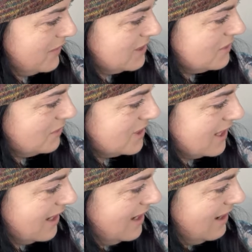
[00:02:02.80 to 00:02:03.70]
my
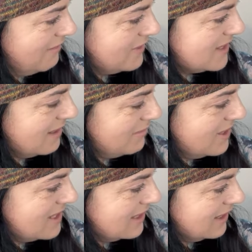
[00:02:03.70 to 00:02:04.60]
daughter. For some
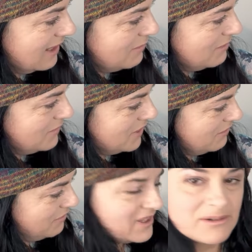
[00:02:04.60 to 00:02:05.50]
reason, that one with the
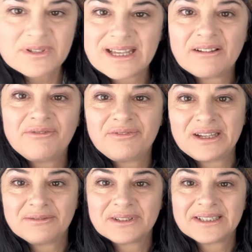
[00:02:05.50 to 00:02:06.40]
feather was our
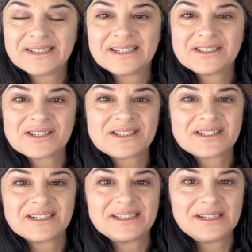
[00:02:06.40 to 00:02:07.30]
favorite. I
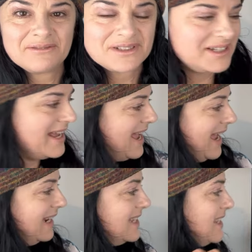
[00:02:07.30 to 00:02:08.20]
just loved it.
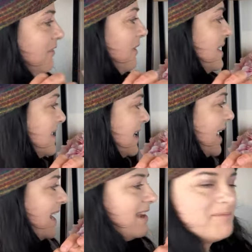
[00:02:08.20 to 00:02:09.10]
And it's the first
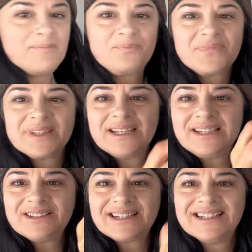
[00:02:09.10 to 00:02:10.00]
time
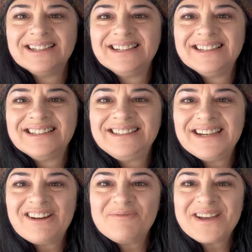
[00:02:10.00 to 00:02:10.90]
look,
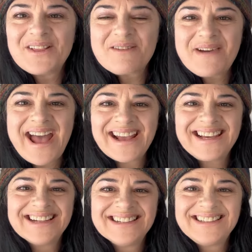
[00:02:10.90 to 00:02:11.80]
you have me on the
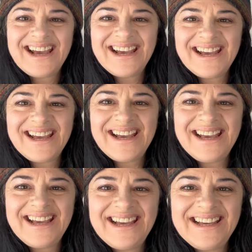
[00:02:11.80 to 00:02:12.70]
back.
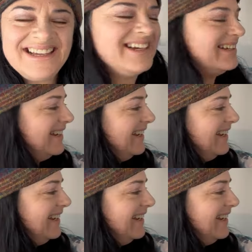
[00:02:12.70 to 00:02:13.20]
Yay!